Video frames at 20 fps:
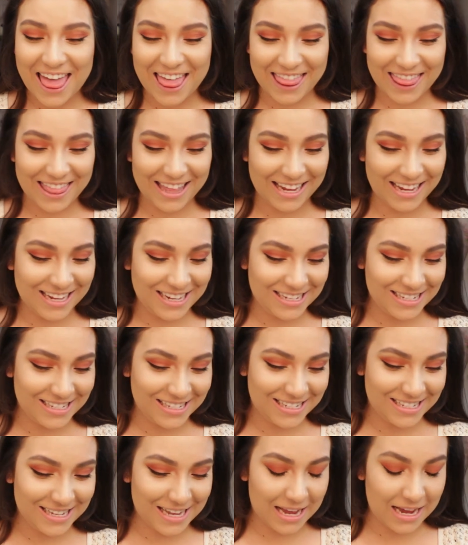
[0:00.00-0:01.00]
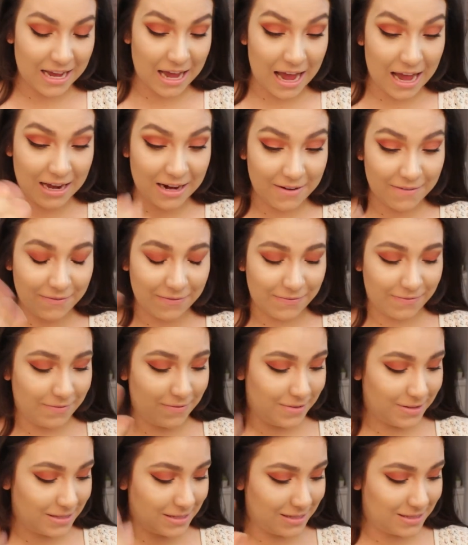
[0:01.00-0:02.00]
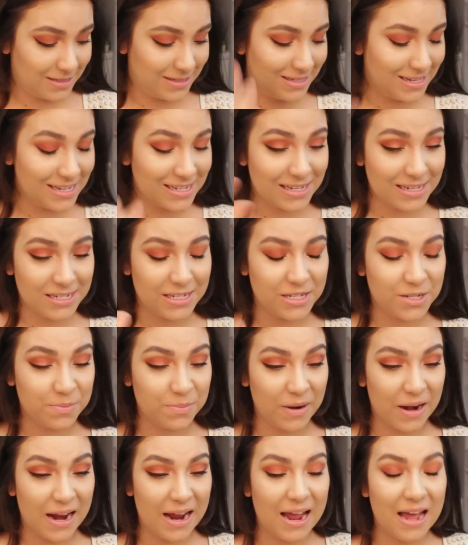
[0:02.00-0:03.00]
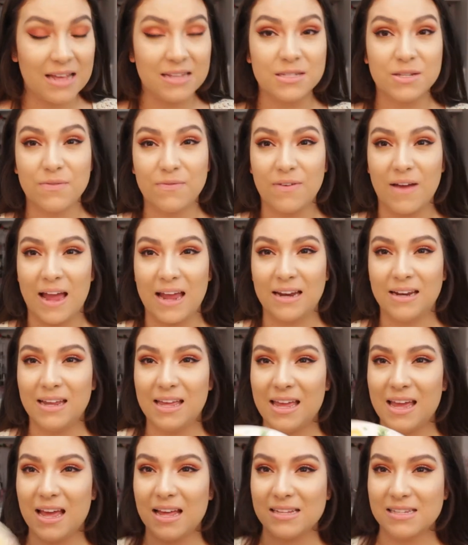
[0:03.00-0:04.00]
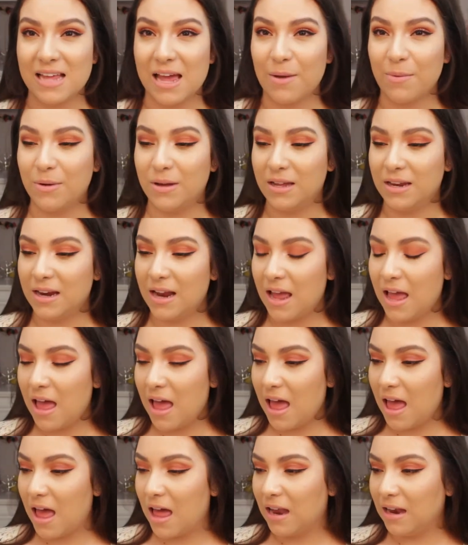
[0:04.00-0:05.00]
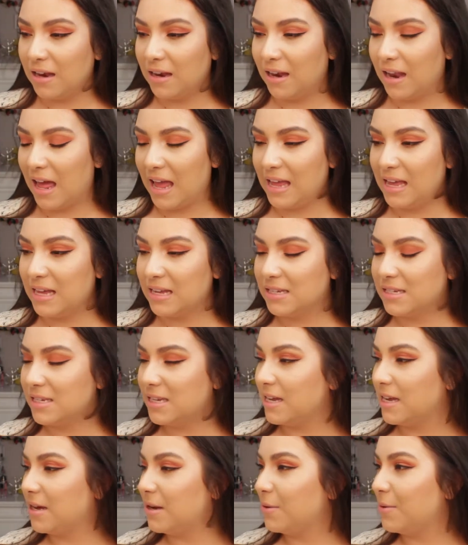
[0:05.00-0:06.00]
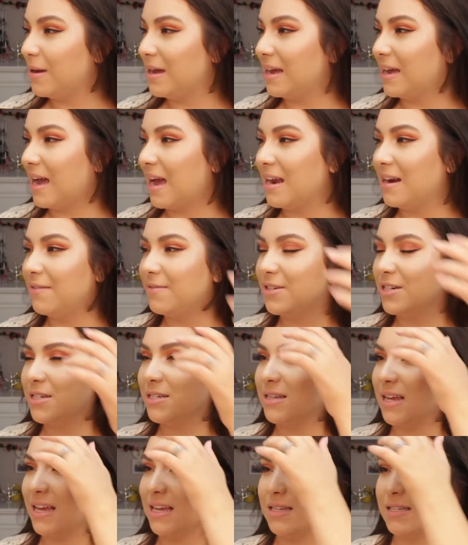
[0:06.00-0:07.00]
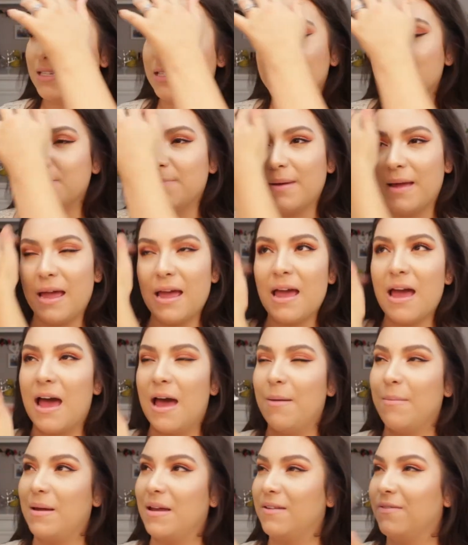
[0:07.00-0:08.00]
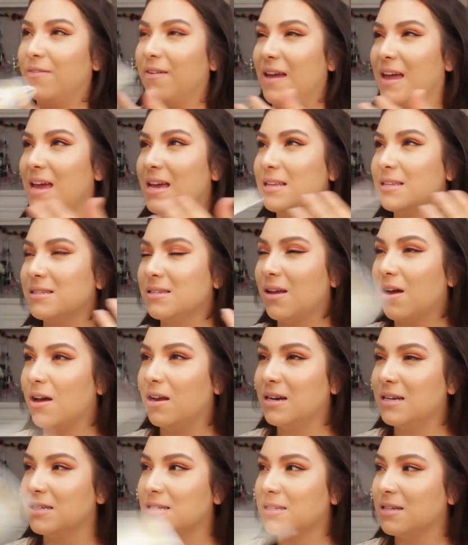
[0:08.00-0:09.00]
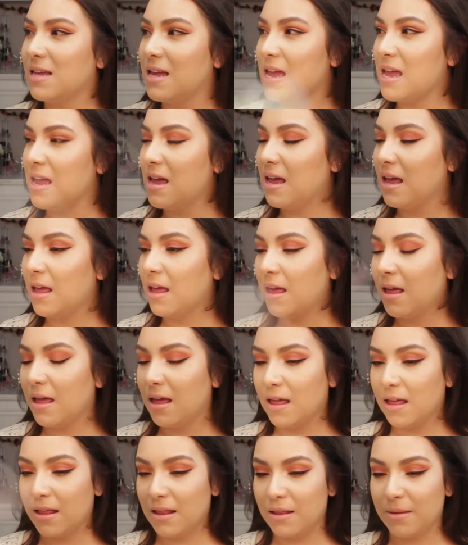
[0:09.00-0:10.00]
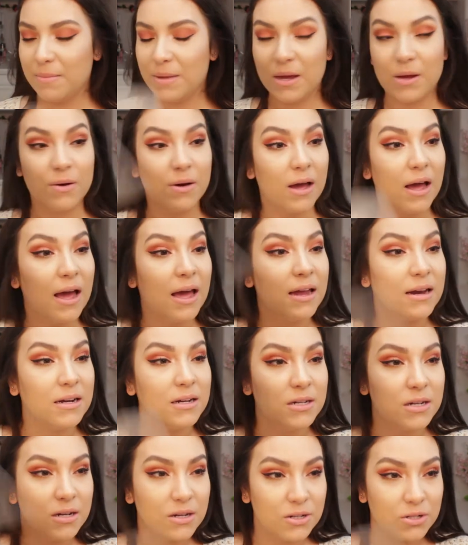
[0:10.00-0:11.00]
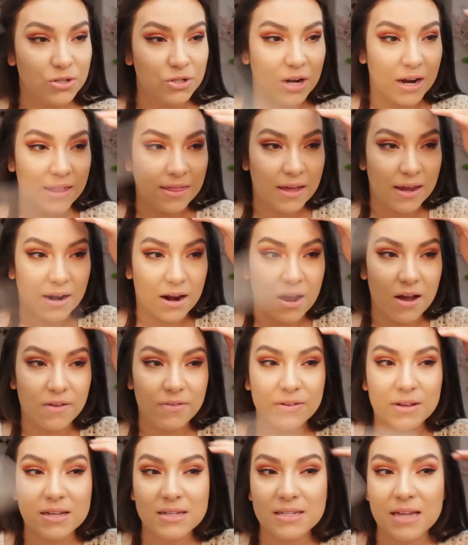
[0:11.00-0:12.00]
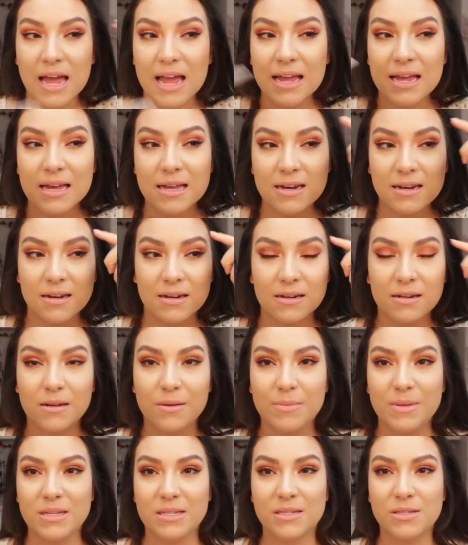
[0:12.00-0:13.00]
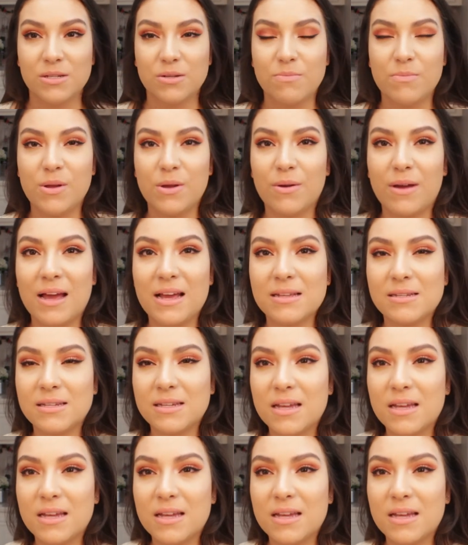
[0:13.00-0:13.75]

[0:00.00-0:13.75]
This kind of doesn't spray as finely as I would like it to. It kind of just like spit at my face, honestly. Let me go ahead and dry that off because I can, let me zoom you guys